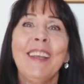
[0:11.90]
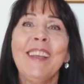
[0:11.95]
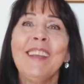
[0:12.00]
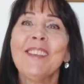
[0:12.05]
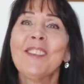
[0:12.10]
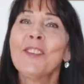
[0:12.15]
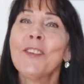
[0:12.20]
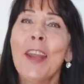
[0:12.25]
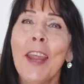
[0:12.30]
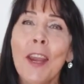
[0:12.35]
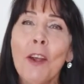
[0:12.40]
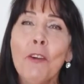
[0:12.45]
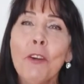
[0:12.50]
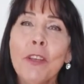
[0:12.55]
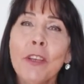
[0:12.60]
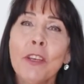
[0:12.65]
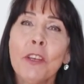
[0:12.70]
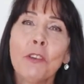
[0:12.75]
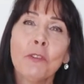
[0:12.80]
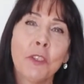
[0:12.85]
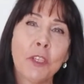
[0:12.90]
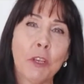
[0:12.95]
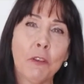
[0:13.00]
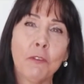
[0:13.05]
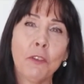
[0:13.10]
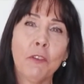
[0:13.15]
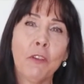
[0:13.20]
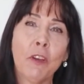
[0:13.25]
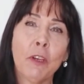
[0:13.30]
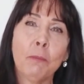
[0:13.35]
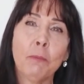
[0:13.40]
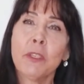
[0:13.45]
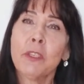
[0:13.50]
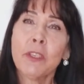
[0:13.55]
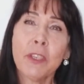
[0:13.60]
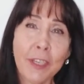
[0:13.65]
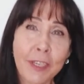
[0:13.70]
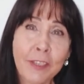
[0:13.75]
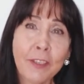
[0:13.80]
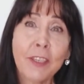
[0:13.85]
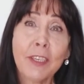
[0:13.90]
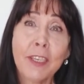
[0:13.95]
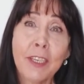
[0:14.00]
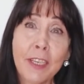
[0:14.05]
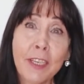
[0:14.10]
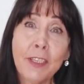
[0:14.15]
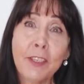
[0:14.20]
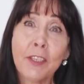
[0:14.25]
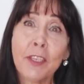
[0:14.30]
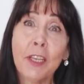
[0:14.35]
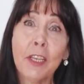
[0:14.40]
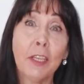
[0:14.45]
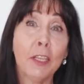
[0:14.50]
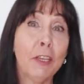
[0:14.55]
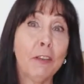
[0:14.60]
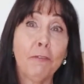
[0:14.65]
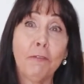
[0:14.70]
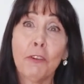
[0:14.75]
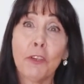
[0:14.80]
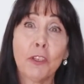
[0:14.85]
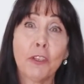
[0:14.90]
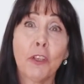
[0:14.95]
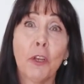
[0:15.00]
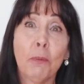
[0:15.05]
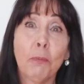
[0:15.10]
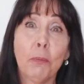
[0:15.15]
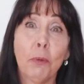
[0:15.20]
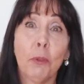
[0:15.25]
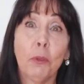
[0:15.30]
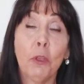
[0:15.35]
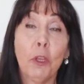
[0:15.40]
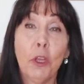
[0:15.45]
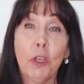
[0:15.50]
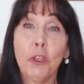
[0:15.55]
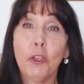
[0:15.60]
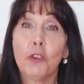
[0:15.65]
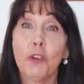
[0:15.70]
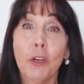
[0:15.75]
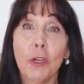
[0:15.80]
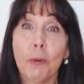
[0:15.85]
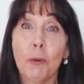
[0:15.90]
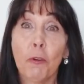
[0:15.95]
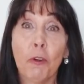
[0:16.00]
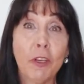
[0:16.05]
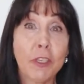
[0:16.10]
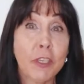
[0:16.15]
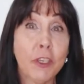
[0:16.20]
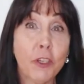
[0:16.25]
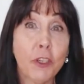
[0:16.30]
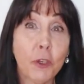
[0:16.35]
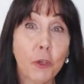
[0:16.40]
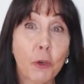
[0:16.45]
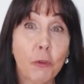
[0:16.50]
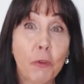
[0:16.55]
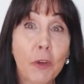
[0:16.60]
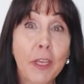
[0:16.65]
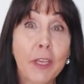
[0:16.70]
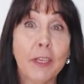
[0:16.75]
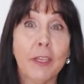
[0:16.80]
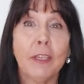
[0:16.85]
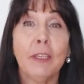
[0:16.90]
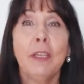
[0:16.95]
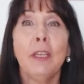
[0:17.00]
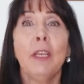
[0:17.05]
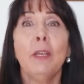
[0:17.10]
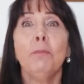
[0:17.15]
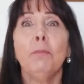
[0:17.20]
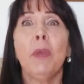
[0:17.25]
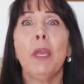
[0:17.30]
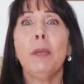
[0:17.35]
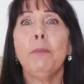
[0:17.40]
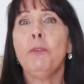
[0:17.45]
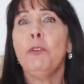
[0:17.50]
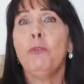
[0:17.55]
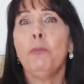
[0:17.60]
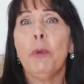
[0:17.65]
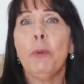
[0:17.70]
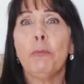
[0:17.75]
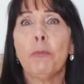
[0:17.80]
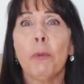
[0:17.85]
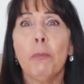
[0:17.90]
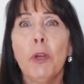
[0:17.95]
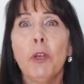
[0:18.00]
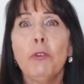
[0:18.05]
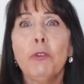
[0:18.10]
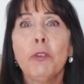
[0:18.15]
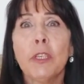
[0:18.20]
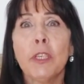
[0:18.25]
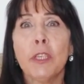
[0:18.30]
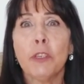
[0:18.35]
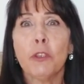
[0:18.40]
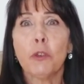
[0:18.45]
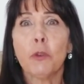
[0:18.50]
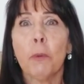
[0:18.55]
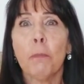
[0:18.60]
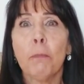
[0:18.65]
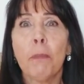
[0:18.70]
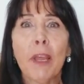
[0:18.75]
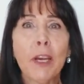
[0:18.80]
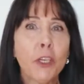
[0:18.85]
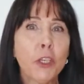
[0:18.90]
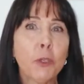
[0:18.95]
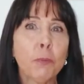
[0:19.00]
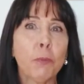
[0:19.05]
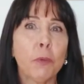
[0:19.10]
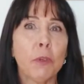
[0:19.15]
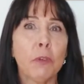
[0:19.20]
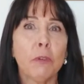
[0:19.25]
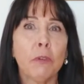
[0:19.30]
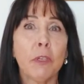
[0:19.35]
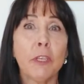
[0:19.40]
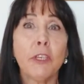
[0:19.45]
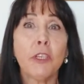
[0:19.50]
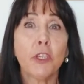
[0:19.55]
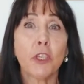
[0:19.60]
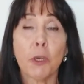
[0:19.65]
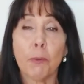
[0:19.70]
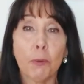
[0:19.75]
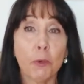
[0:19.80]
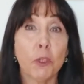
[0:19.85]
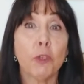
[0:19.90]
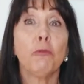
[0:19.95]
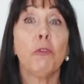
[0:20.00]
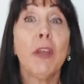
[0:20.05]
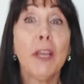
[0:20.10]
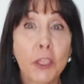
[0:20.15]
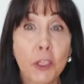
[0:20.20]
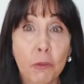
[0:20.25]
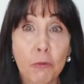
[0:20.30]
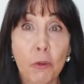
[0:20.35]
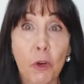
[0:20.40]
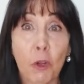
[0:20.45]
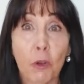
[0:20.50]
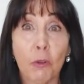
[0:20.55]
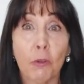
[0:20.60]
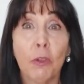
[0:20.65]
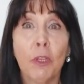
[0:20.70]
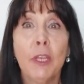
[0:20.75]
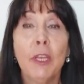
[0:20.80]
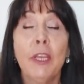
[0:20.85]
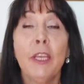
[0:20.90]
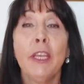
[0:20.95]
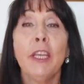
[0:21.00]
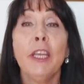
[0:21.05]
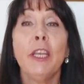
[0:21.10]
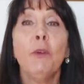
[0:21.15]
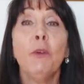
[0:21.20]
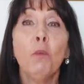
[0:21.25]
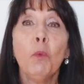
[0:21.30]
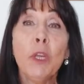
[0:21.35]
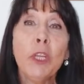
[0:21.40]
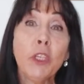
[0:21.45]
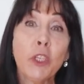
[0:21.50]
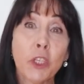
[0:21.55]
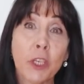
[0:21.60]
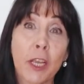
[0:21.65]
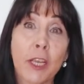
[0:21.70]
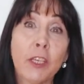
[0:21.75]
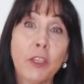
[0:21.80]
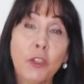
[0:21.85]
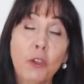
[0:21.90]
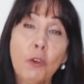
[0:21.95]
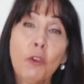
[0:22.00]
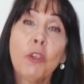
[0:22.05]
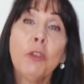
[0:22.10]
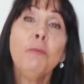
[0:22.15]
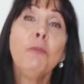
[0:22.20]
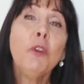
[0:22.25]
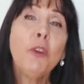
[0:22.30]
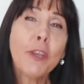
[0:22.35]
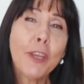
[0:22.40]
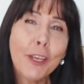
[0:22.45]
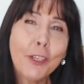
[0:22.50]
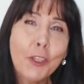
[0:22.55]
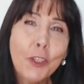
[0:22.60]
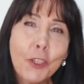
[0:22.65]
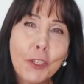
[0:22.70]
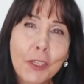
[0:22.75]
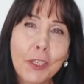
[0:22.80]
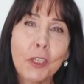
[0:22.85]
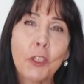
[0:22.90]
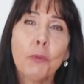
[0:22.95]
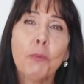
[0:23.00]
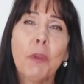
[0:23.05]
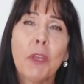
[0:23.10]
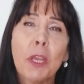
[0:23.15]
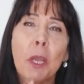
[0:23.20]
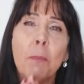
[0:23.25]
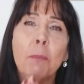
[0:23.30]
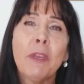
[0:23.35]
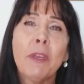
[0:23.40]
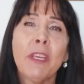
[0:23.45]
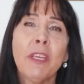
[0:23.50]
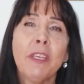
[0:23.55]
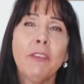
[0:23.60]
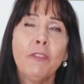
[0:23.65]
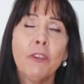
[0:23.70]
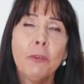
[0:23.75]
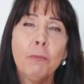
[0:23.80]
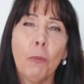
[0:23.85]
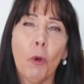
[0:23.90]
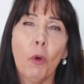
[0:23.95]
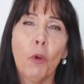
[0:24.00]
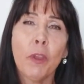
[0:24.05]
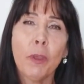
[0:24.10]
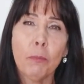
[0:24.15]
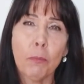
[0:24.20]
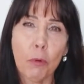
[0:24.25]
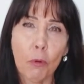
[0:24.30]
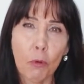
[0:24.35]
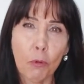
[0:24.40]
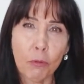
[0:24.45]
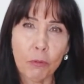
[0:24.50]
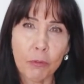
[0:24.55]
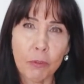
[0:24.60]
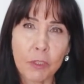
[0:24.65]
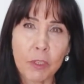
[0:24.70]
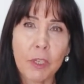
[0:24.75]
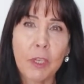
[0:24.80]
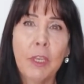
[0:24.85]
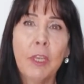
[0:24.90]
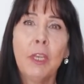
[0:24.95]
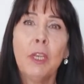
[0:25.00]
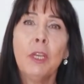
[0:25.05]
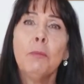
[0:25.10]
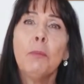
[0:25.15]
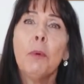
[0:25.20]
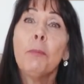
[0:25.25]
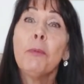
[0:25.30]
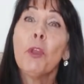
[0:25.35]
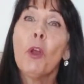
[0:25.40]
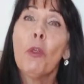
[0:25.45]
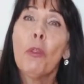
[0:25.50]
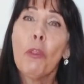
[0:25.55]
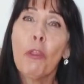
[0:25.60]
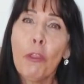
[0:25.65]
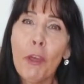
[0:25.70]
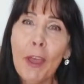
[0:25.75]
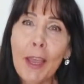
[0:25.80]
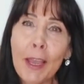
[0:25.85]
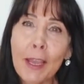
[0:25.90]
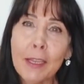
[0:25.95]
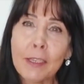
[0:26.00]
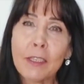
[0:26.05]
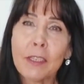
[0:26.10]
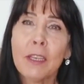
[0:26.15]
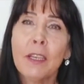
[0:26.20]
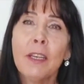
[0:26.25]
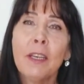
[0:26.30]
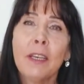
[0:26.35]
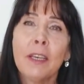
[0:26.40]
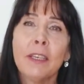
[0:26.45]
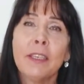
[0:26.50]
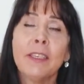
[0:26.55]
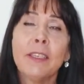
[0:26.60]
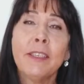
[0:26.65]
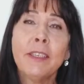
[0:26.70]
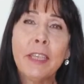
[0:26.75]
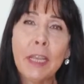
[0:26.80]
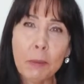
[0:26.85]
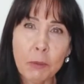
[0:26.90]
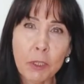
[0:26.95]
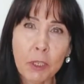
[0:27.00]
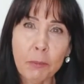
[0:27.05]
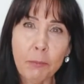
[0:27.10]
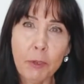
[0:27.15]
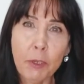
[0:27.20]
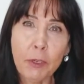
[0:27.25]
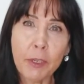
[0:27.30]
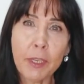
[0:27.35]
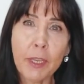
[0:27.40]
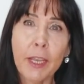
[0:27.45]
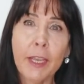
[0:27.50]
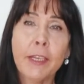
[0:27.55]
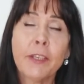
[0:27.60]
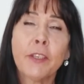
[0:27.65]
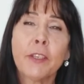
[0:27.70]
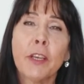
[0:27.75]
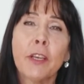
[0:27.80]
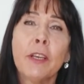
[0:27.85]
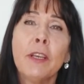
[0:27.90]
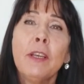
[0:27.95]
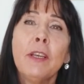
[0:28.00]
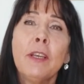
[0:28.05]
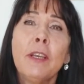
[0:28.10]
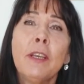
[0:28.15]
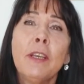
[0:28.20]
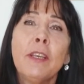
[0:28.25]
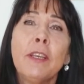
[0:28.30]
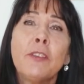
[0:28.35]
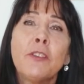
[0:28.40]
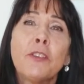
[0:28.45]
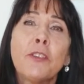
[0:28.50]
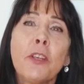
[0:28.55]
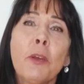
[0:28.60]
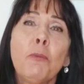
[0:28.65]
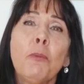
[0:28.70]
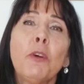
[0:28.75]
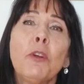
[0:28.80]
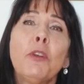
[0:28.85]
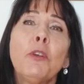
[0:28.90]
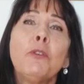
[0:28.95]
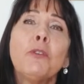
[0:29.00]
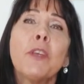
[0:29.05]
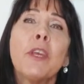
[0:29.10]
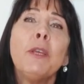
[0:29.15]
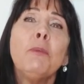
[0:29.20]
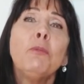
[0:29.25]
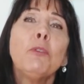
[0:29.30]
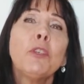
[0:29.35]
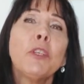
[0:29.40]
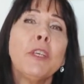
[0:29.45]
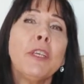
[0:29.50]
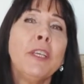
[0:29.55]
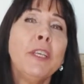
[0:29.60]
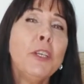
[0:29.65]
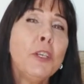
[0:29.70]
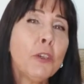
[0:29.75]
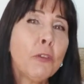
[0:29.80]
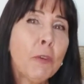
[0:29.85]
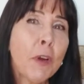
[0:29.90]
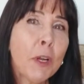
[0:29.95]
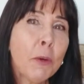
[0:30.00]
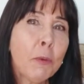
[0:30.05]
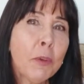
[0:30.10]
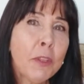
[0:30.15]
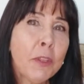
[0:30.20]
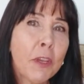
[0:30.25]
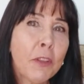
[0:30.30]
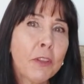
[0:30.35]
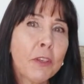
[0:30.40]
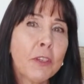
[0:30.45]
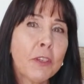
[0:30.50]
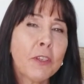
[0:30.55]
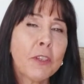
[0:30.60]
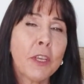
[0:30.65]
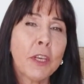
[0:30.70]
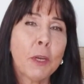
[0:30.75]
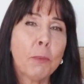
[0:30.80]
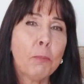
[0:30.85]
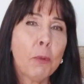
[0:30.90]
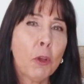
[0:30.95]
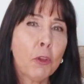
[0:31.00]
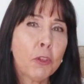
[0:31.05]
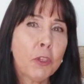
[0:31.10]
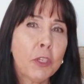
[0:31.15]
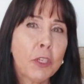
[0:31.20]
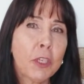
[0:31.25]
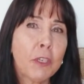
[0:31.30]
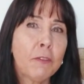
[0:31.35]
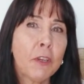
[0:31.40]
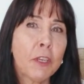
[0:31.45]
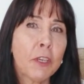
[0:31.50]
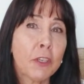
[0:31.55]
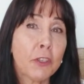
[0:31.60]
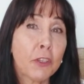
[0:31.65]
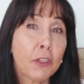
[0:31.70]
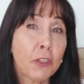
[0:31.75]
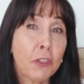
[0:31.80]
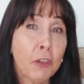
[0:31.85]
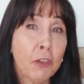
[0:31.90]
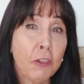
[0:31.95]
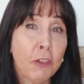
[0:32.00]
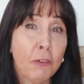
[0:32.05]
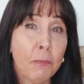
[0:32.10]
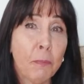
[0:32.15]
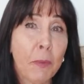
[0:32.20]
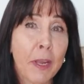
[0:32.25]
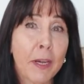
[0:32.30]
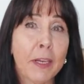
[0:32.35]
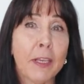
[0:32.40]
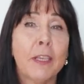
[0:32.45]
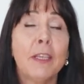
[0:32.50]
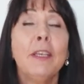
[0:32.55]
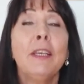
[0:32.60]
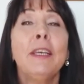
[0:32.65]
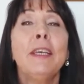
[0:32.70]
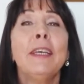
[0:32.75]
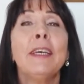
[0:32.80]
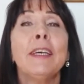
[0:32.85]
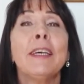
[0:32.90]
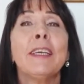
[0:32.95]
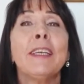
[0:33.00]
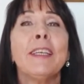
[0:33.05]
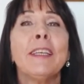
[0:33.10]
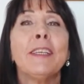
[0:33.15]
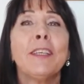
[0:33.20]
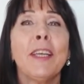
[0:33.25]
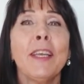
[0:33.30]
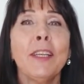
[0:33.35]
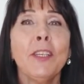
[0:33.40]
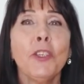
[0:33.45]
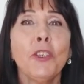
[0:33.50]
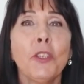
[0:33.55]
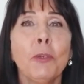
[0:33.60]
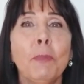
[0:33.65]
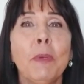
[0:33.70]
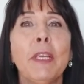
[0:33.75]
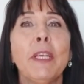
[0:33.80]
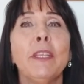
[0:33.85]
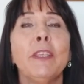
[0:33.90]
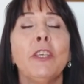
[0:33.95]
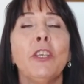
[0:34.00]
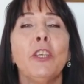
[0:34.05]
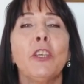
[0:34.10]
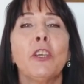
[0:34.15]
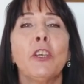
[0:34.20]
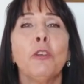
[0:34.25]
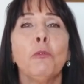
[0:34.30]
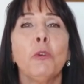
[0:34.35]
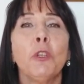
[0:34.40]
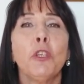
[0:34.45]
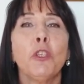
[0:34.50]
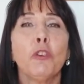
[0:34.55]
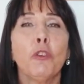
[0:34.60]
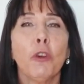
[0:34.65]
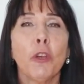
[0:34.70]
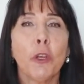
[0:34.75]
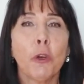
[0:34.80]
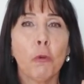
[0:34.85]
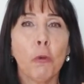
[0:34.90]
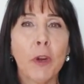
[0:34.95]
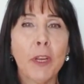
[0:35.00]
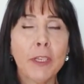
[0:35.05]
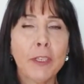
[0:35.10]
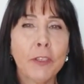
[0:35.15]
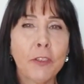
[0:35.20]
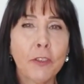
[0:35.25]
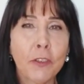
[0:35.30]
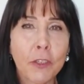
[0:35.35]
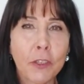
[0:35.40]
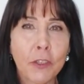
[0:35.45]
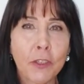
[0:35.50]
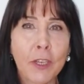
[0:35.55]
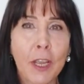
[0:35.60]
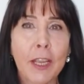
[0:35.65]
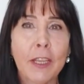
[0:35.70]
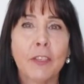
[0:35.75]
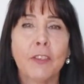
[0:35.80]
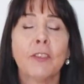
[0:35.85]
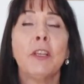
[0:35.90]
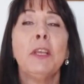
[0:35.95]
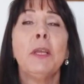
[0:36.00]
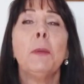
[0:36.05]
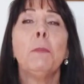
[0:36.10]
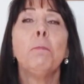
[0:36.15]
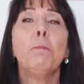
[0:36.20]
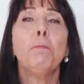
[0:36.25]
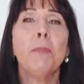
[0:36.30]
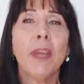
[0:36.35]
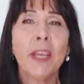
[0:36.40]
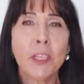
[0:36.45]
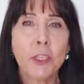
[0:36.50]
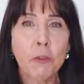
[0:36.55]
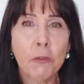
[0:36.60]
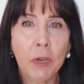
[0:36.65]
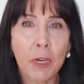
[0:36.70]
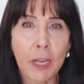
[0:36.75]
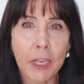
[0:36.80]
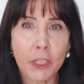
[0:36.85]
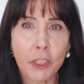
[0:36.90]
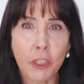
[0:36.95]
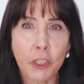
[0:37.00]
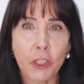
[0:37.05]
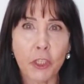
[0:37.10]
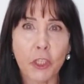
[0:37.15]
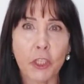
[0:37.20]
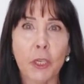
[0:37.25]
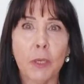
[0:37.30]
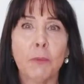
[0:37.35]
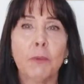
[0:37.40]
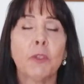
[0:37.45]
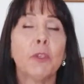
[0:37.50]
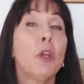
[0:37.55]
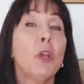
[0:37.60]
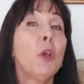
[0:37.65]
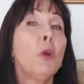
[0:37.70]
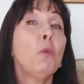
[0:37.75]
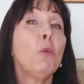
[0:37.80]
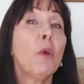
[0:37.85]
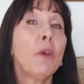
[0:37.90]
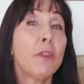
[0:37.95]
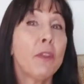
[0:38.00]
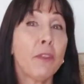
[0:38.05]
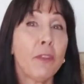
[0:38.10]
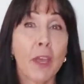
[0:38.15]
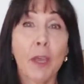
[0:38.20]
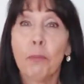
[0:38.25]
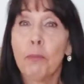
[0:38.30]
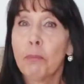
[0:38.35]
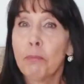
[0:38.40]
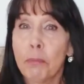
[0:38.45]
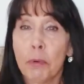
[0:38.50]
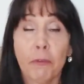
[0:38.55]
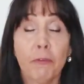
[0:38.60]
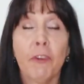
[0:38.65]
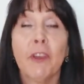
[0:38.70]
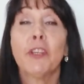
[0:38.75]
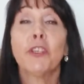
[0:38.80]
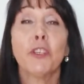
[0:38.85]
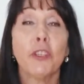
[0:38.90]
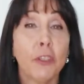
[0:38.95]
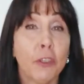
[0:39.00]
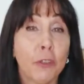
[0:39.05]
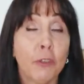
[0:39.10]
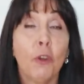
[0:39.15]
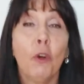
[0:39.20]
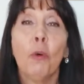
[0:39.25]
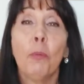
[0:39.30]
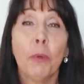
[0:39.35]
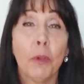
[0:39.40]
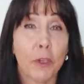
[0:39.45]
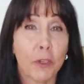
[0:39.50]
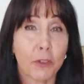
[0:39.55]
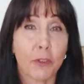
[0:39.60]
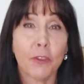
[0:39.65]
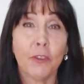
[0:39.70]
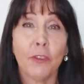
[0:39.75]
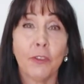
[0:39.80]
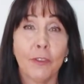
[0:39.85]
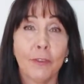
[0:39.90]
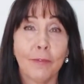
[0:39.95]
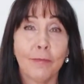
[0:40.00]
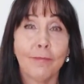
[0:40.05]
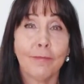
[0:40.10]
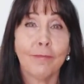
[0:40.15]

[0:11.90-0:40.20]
It's an area of self-development that is a key skill if, for example, you're trying to progress in your career. Maybe you've been promoted into a management, leadership or director role, in which case your communication skills become even more important. But beyond that, an adept communicator is someone who's able to interact with others in a positive and assertive manner, and it tends to mean that you're going to enjoy greater success, better relationships, whether they're professional or personal.